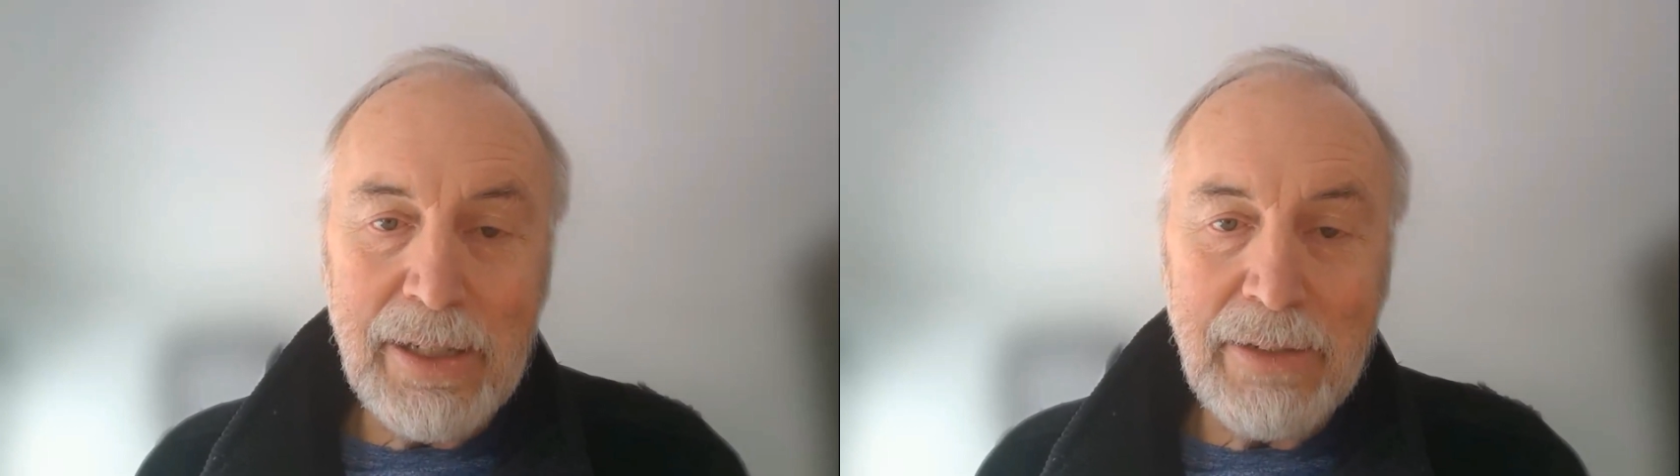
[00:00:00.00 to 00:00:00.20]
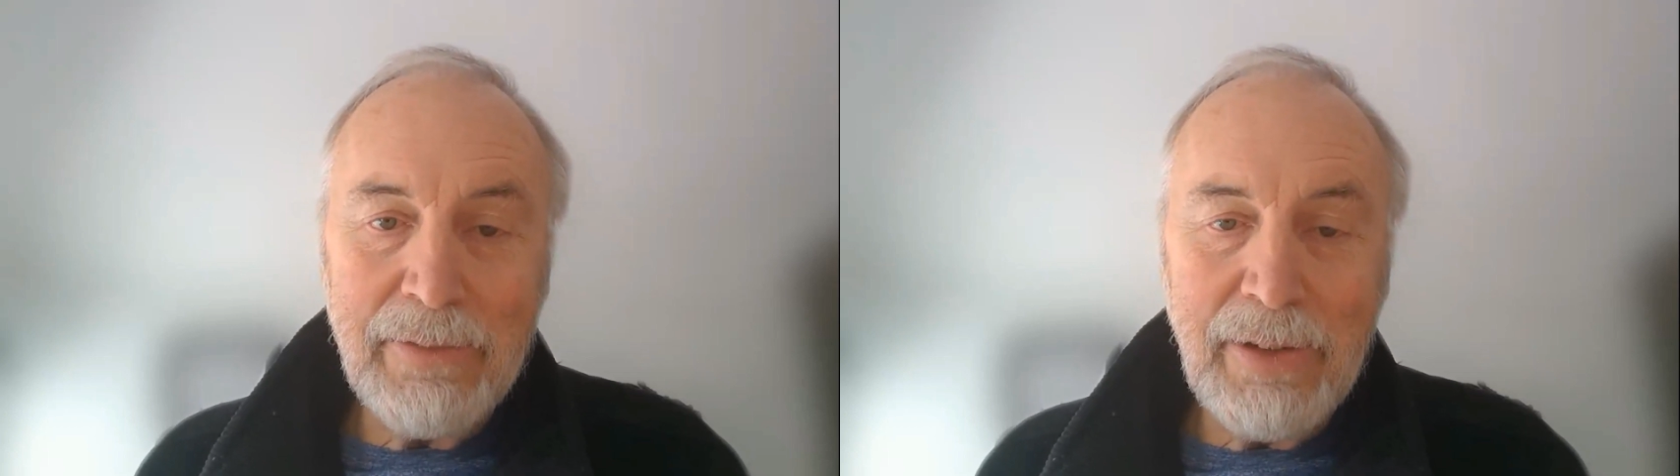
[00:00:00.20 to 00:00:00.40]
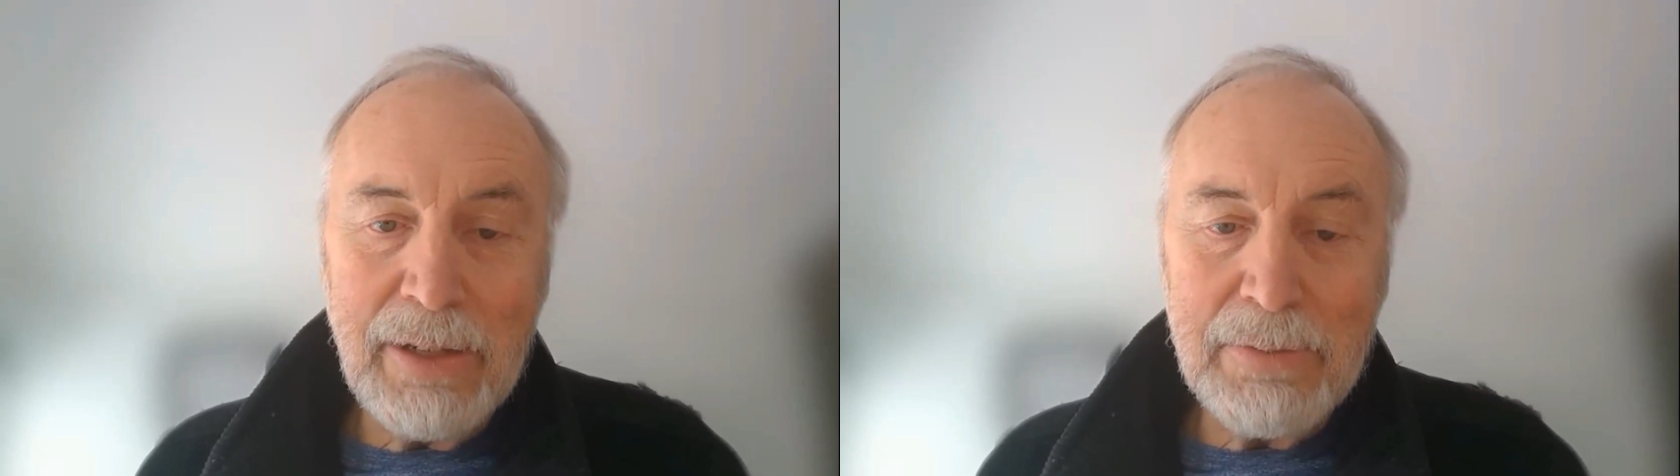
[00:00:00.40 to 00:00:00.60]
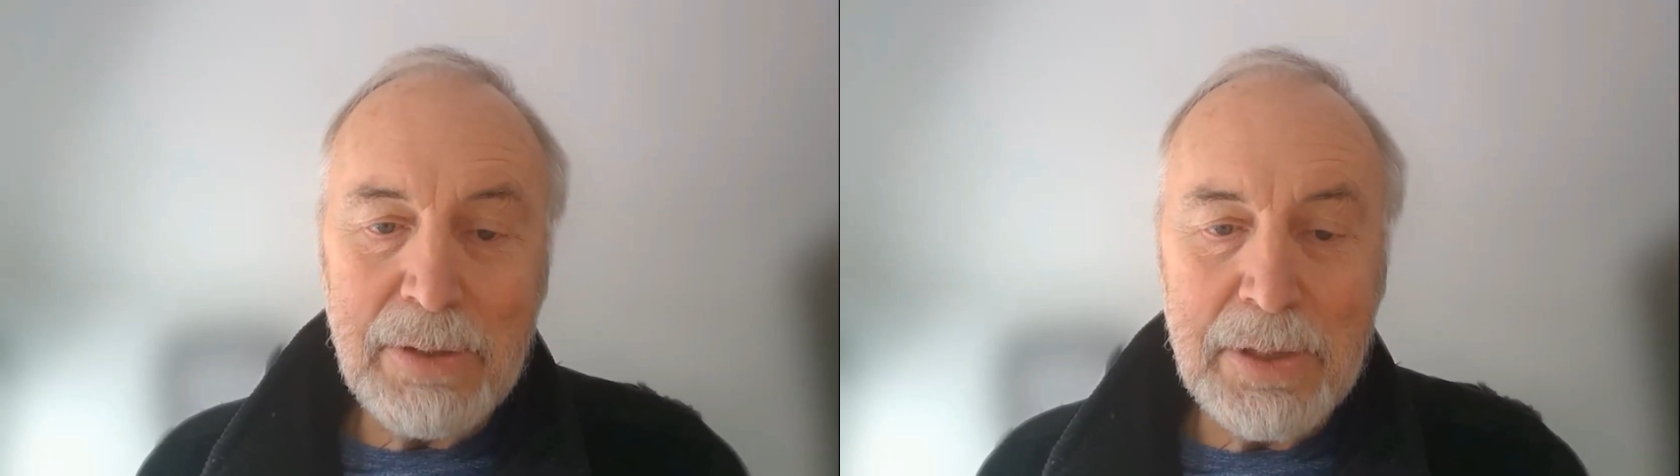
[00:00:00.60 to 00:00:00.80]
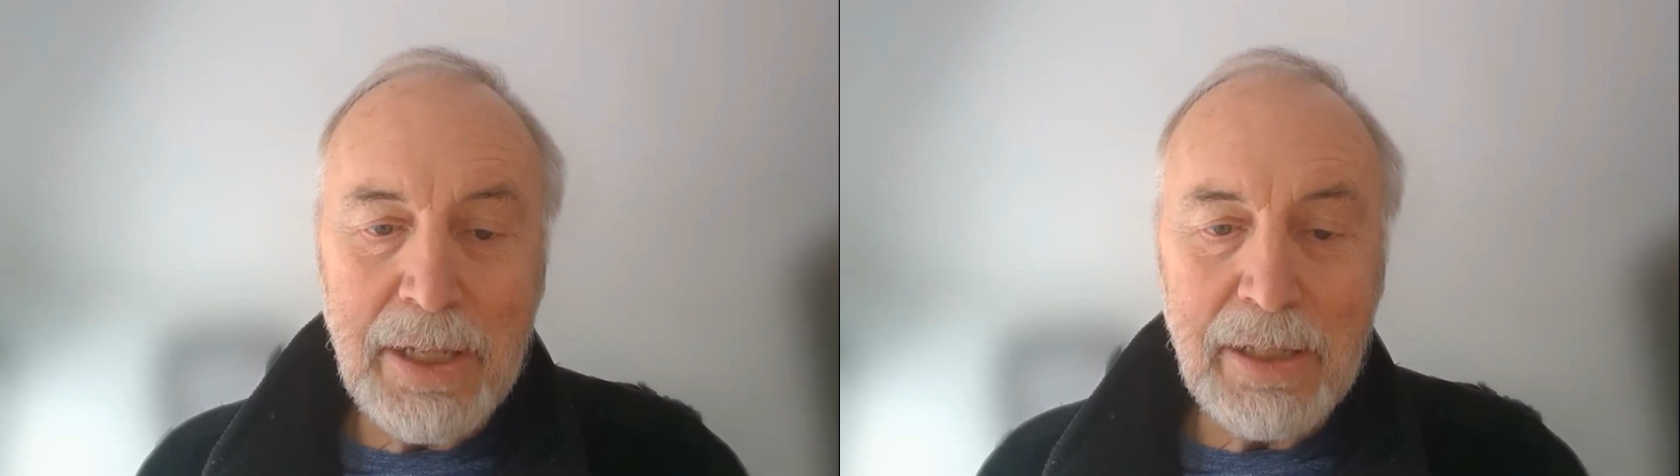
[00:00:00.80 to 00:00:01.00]
I've developed
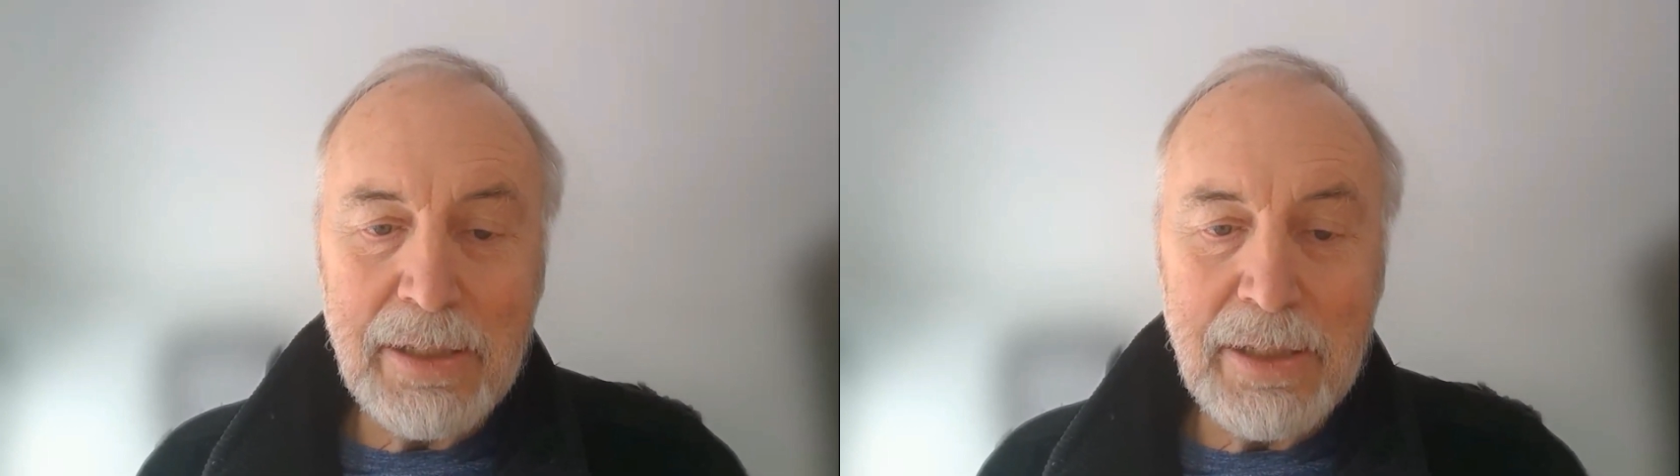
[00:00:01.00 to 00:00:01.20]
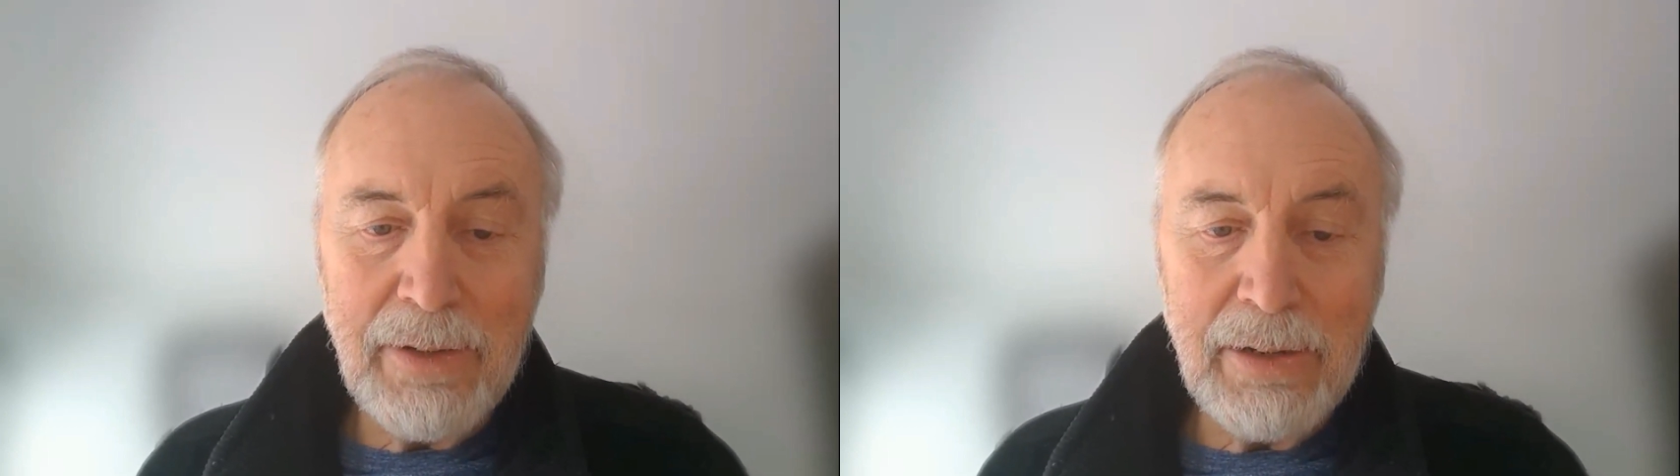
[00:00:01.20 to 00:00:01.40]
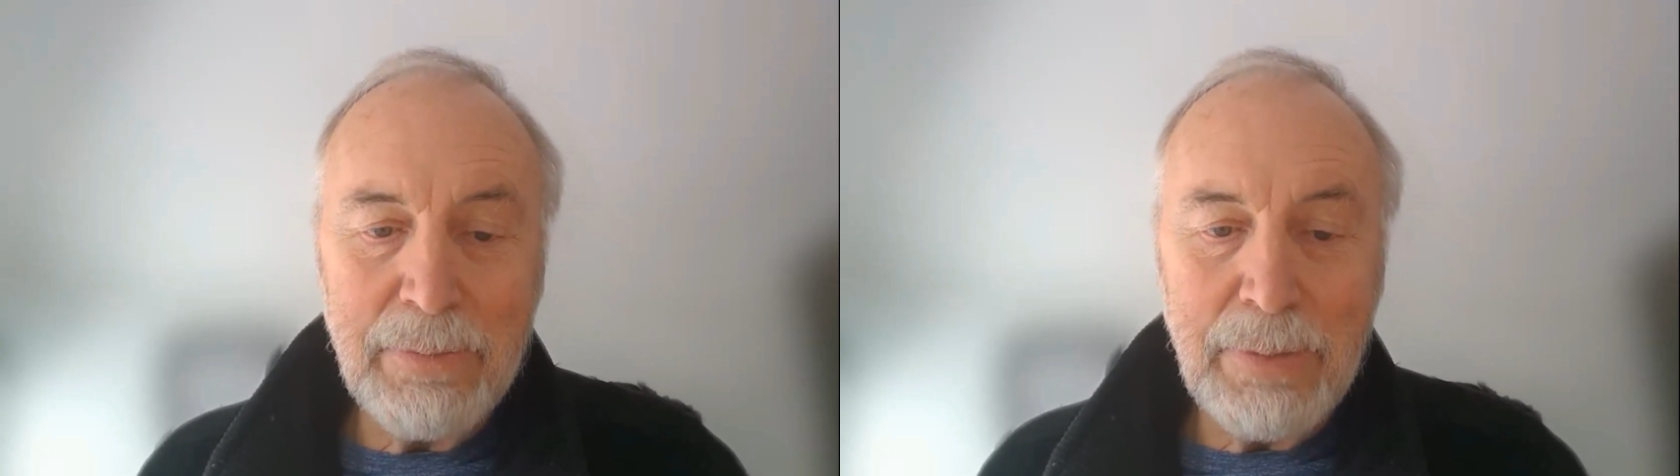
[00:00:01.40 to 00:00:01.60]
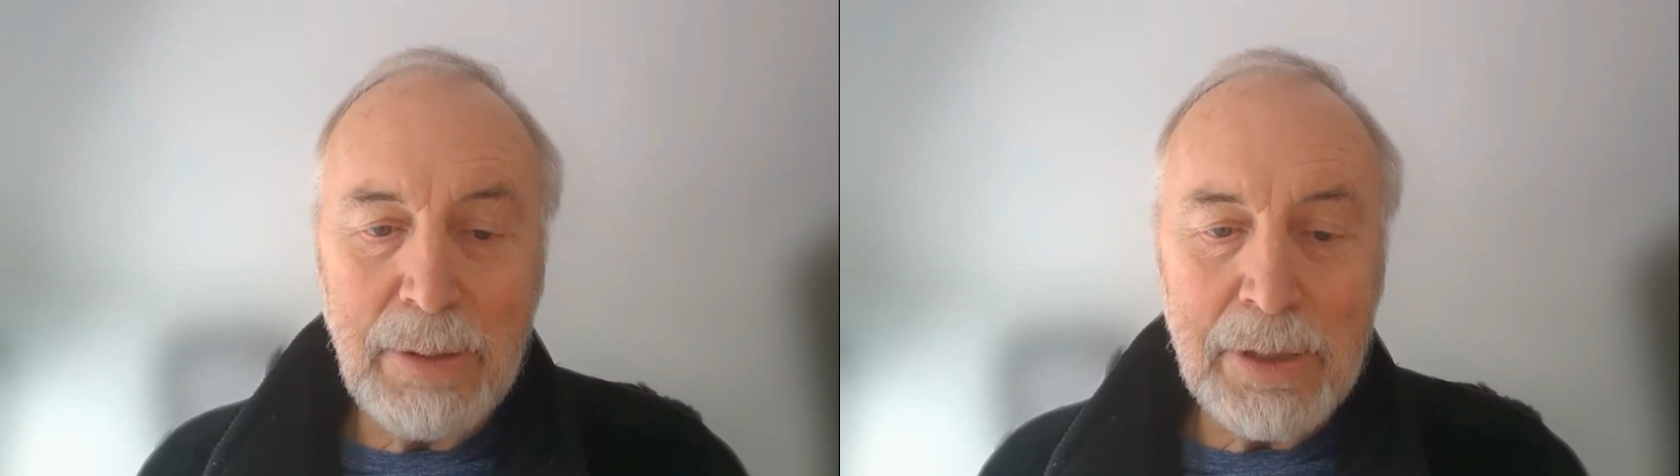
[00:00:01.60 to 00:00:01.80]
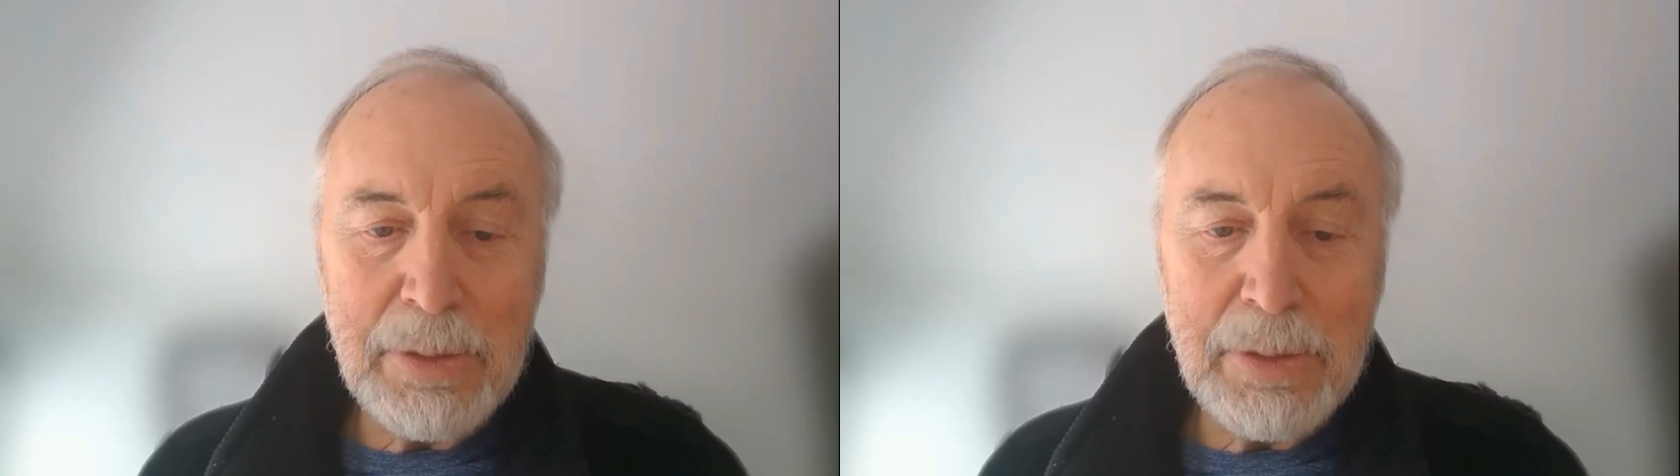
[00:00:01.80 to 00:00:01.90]
some skills around public